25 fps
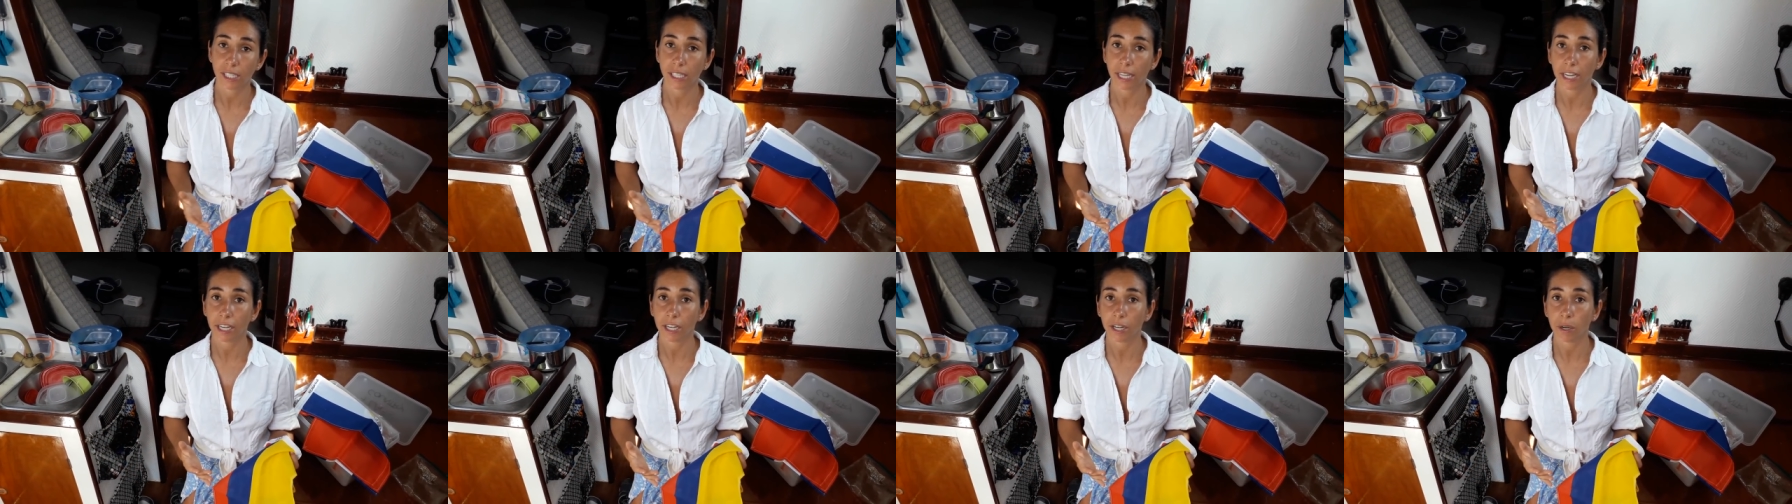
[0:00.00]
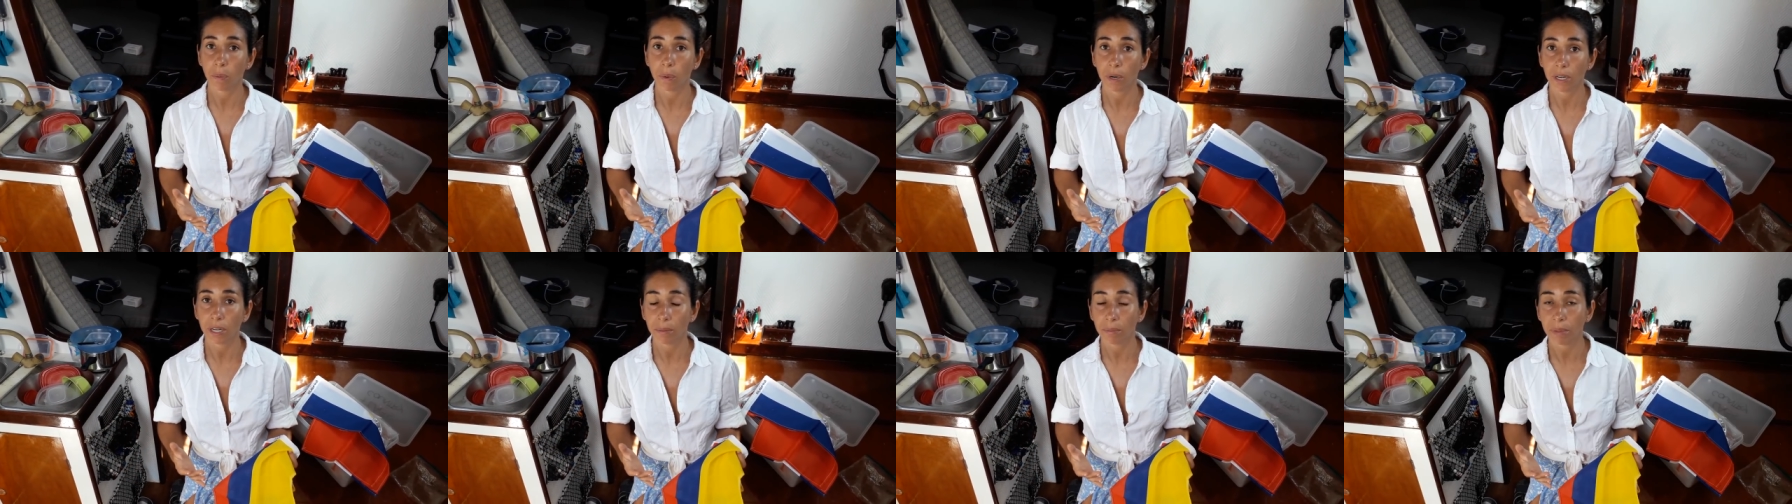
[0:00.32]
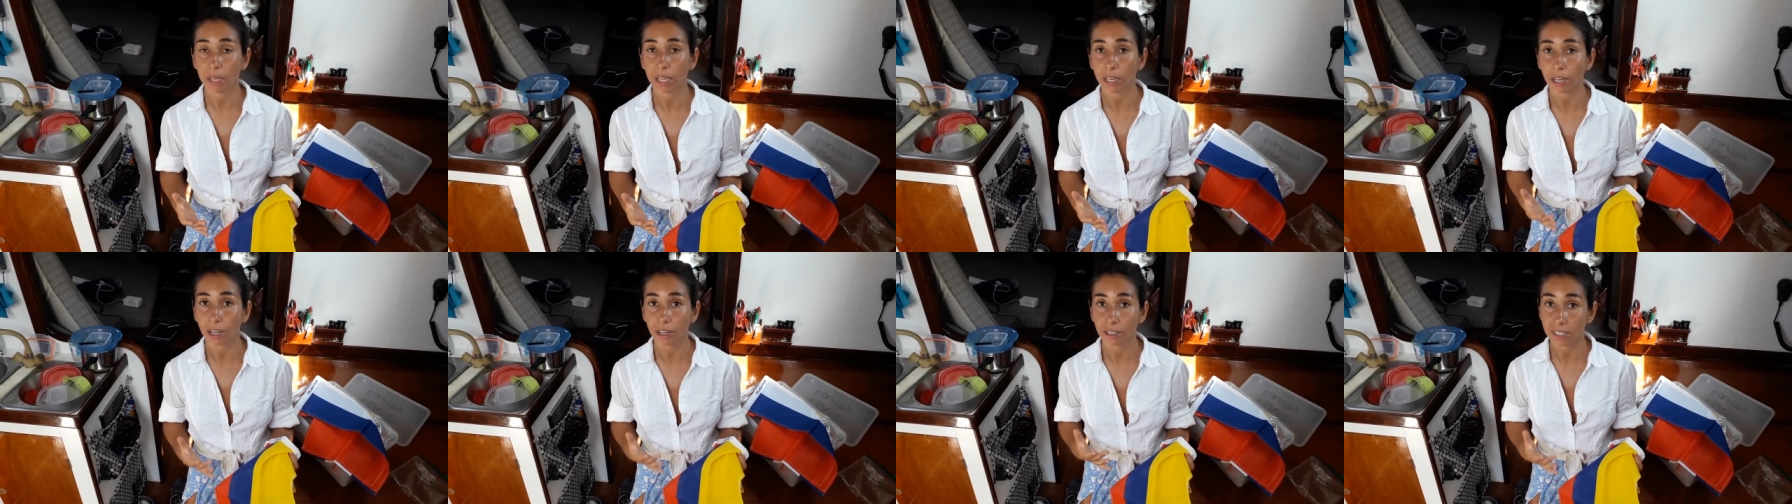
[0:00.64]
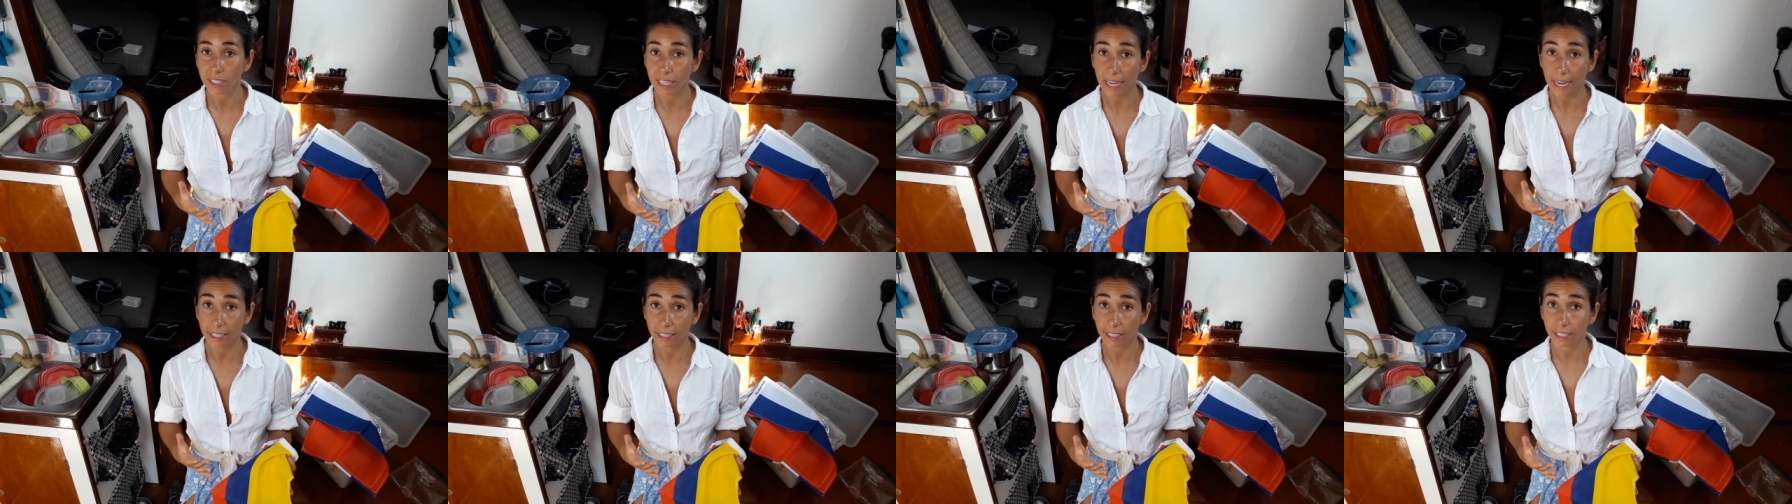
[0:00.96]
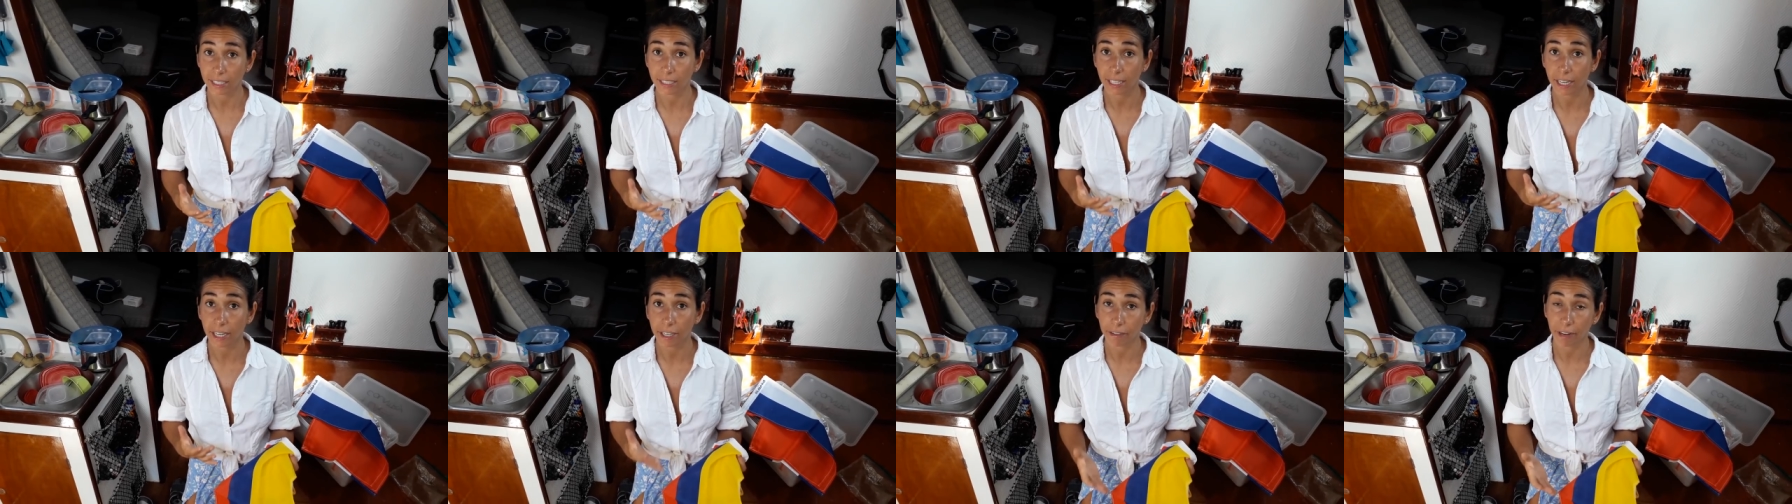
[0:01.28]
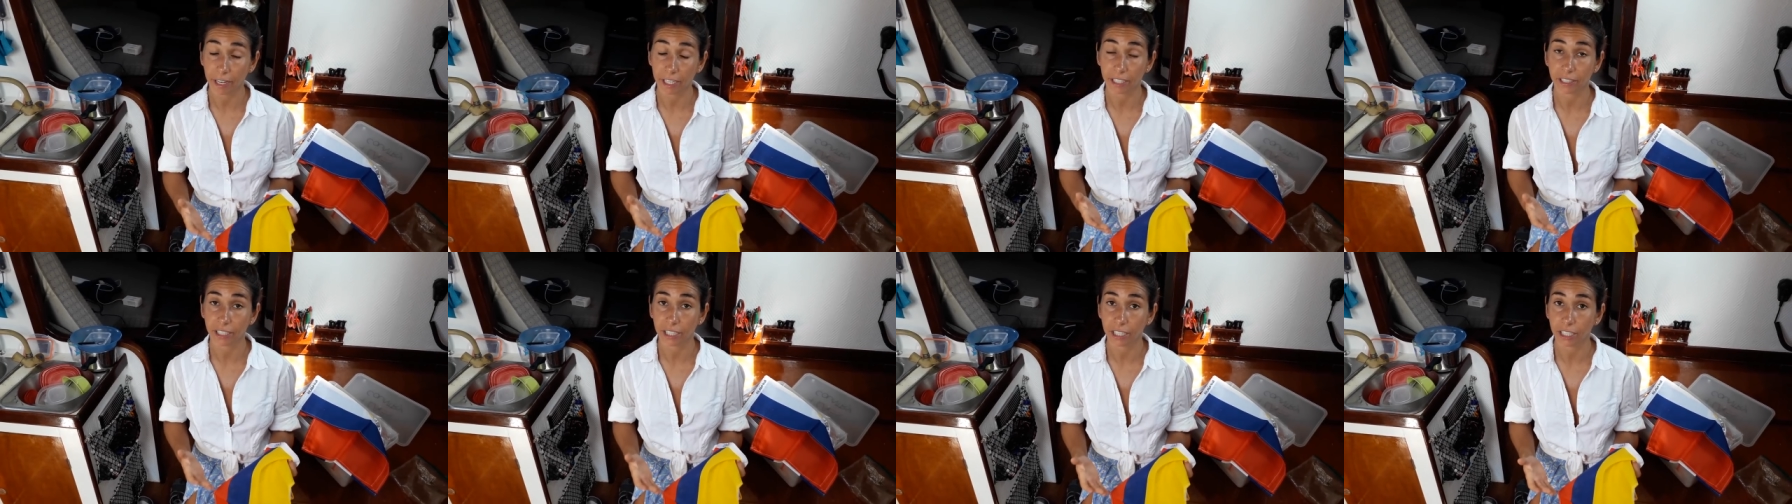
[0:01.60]
they don't want to be contacted
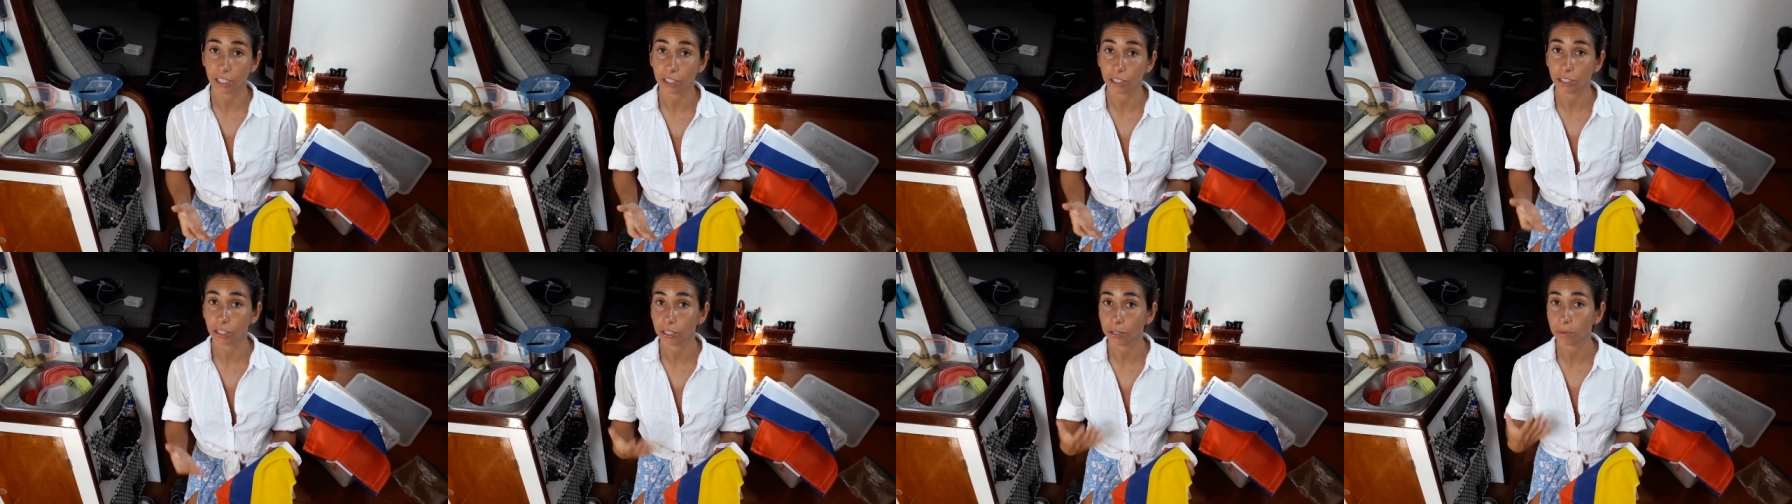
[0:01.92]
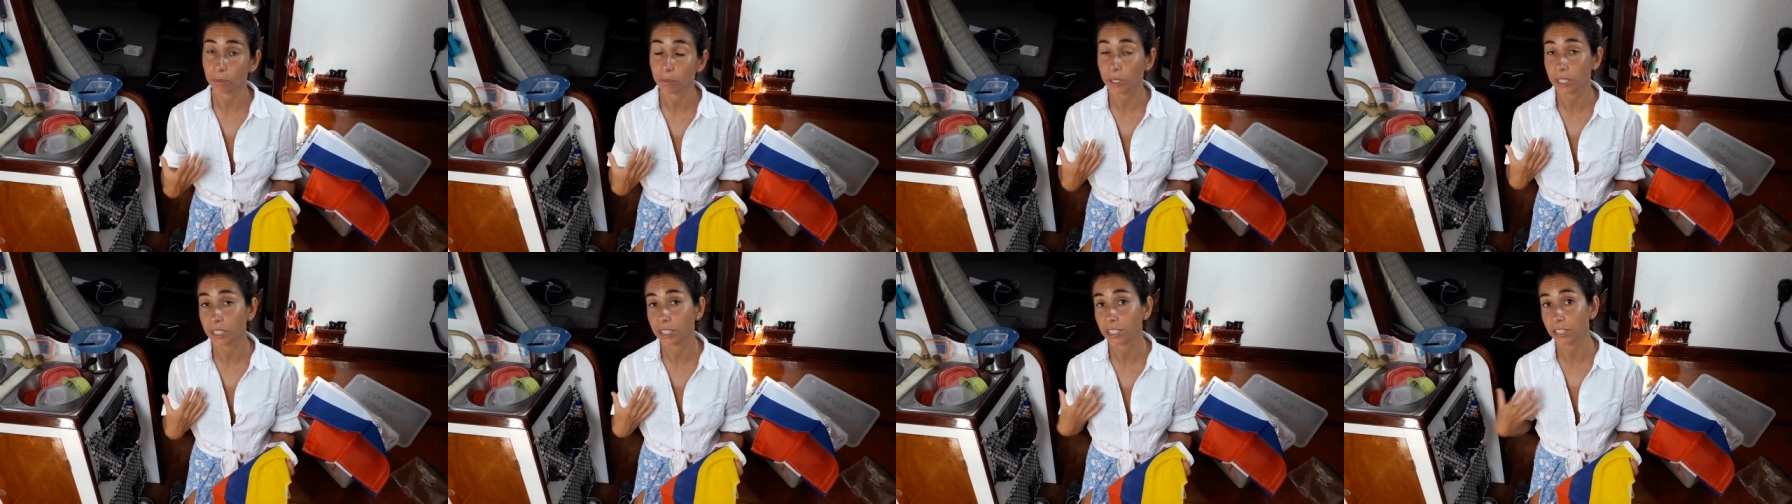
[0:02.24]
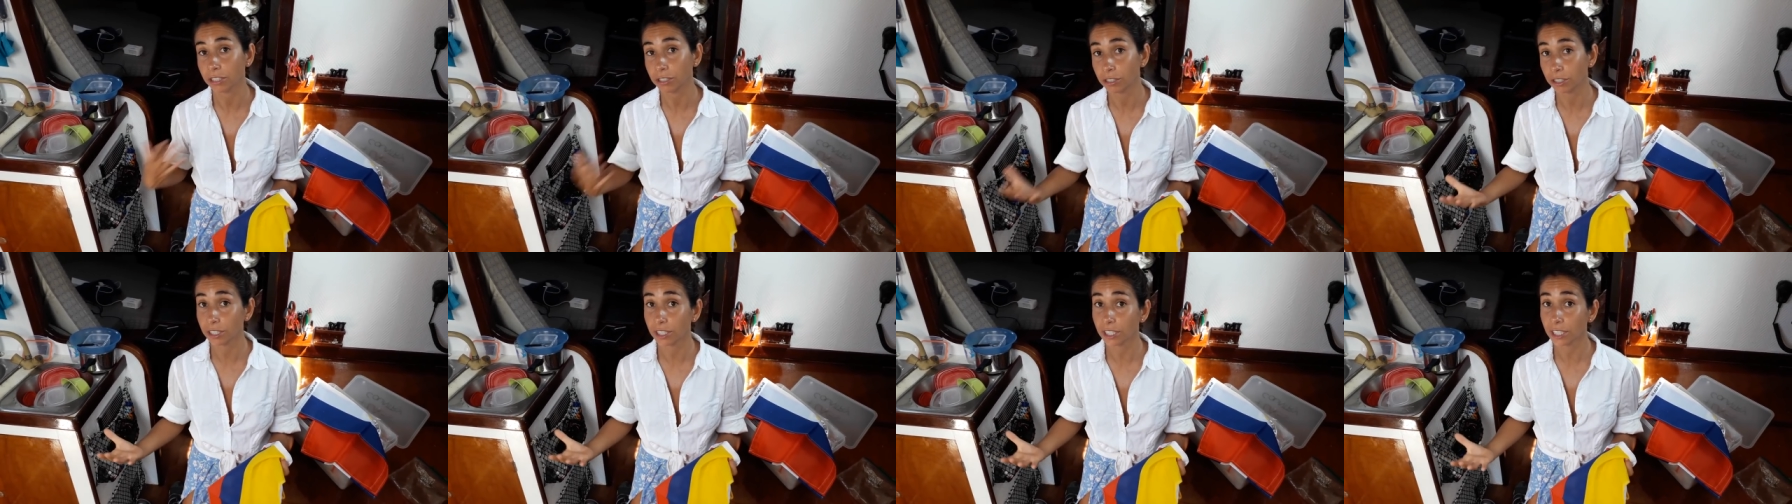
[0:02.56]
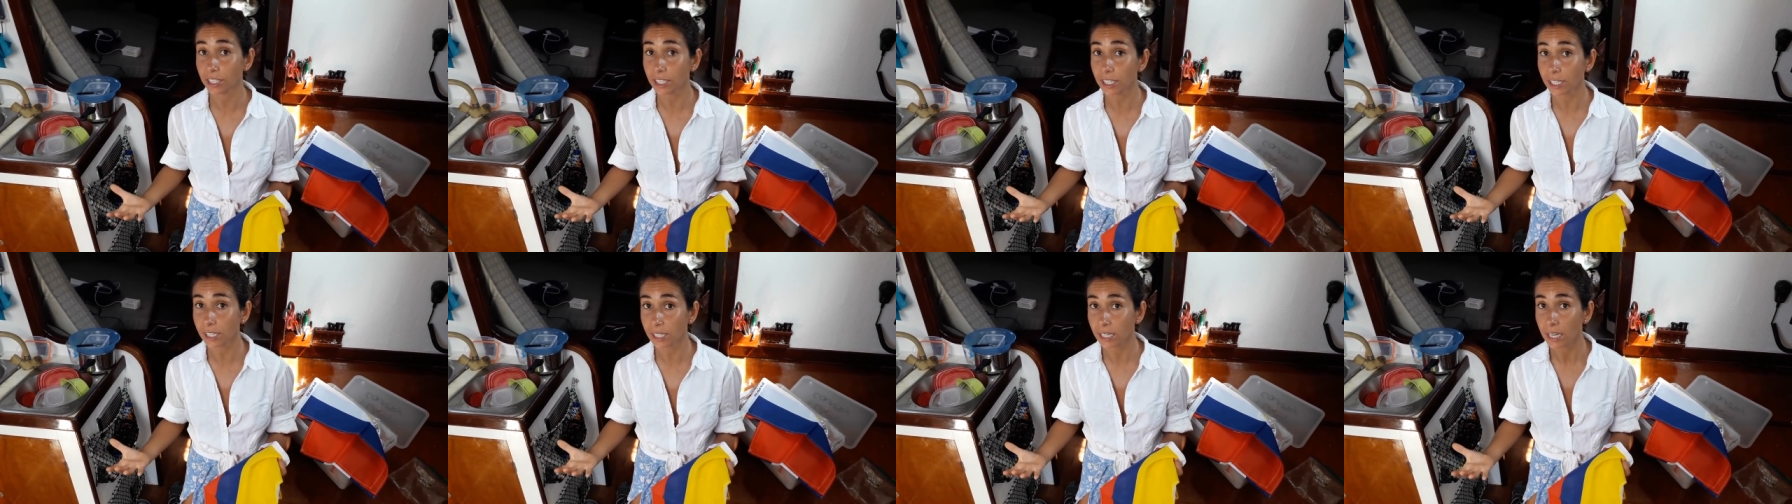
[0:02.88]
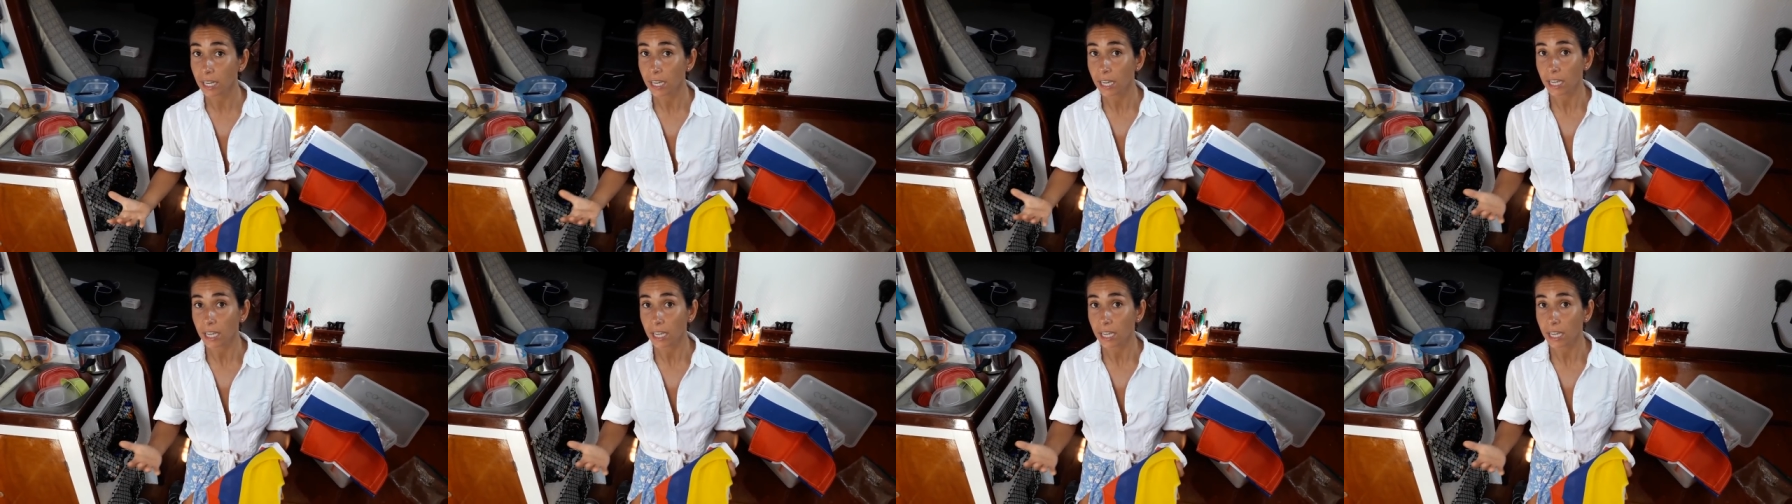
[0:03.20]
directly with the cruisers.